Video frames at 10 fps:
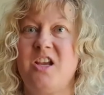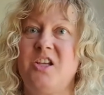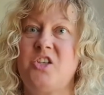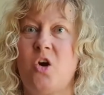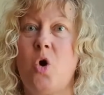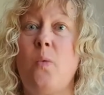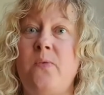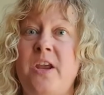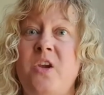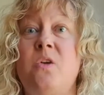So
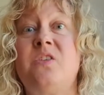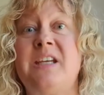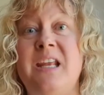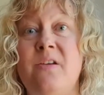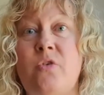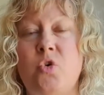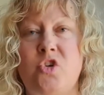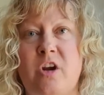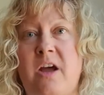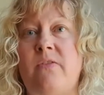hopefully you'll have seen the
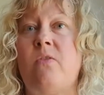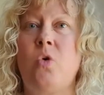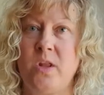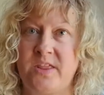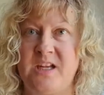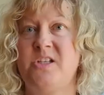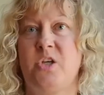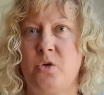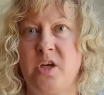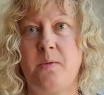photograph of all the things that
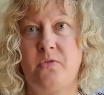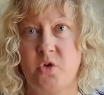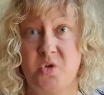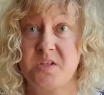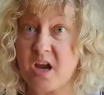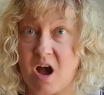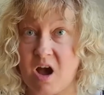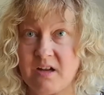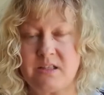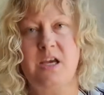you need before you
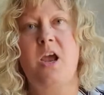start,